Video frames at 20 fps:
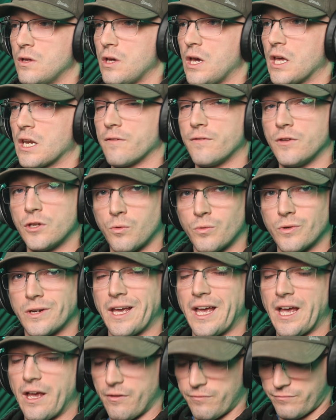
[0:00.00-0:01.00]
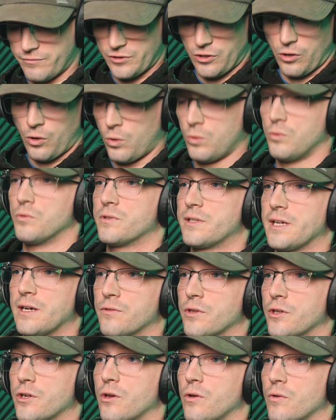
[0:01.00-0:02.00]
And if you don't want to have to hold
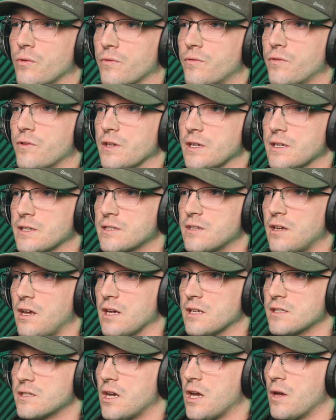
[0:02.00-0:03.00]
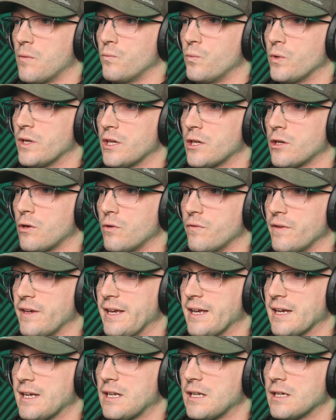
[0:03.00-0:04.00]
down the note for the entire time, we can go over
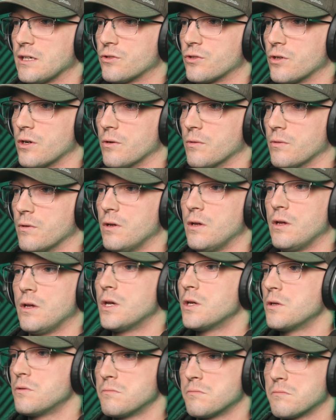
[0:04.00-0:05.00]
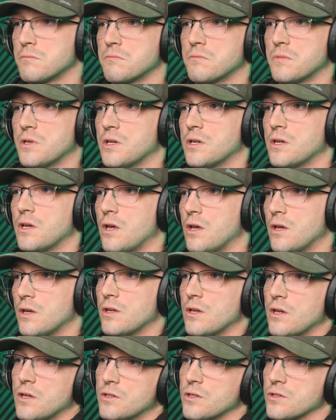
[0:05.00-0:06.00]
here, click drone.
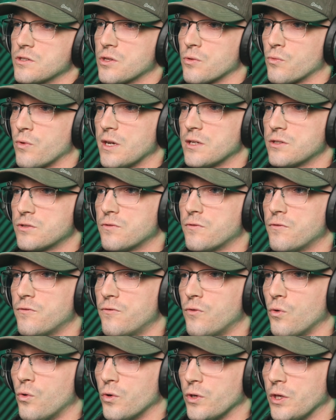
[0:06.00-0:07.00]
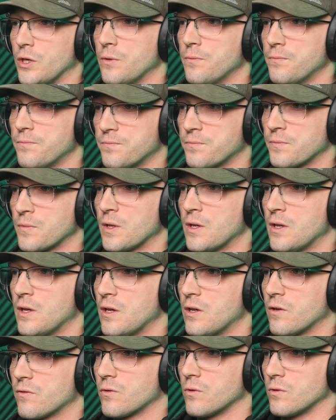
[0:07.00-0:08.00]
Does the rest for you.
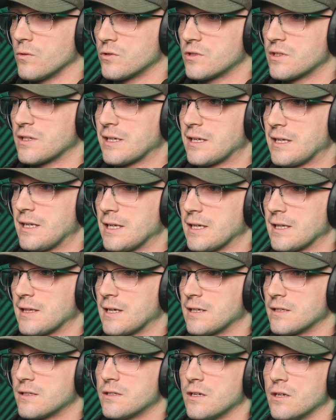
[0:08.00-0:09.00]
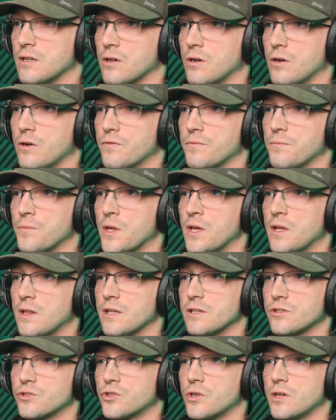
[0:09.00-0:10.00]
Of course, click that to turn it off.
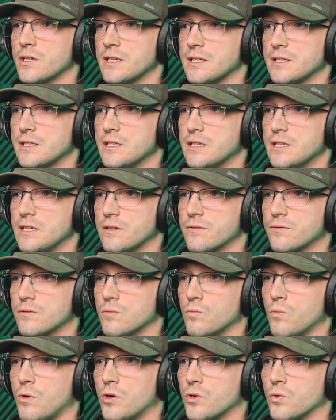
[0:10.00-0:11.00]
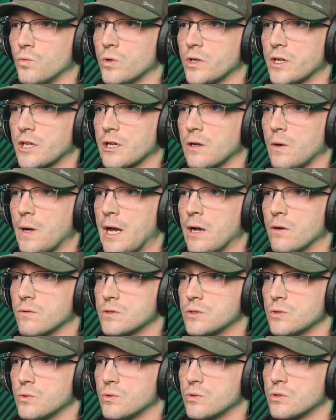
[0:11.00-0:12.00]
Let's try a different one. We're going to go
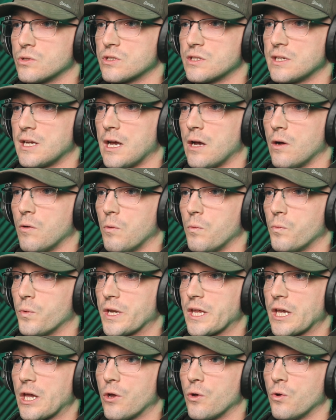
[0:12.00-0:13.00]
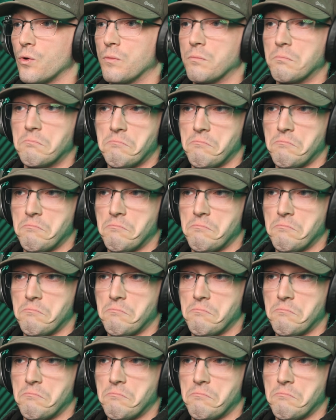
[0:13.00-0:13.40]
outdoors now, and we're going to go